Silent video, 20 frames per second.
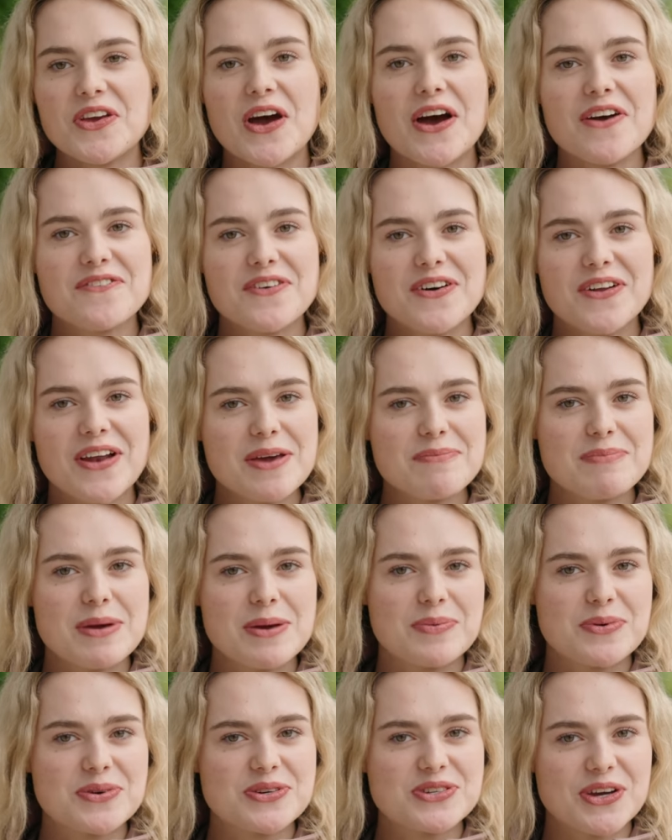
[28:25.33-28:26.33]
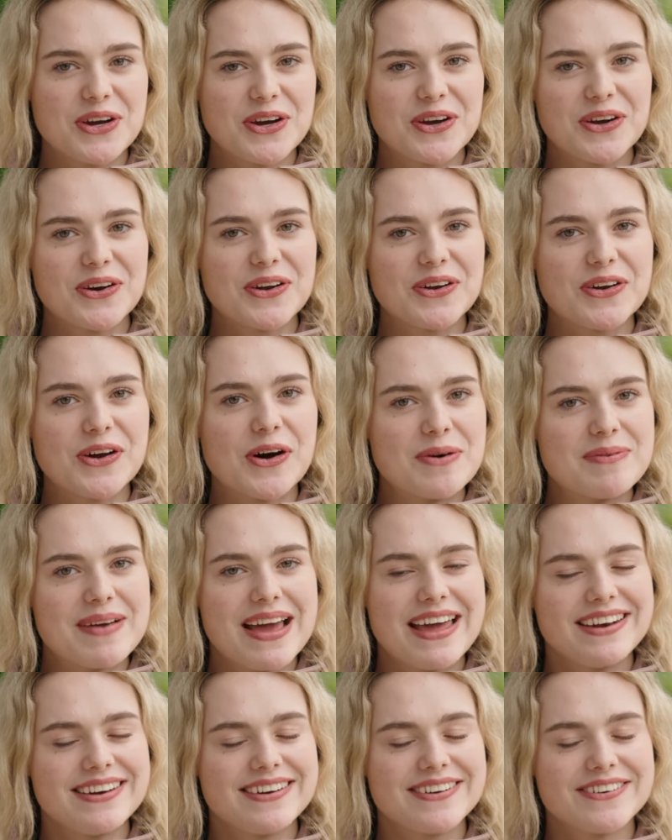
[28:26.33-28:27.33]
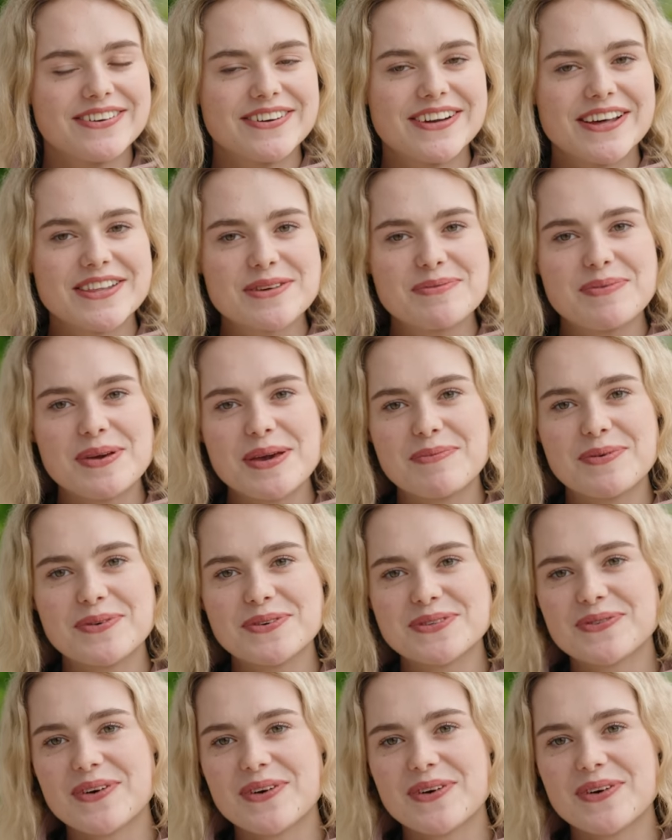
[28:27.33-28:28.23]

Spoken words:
I feel like people shouldn't comment on other people's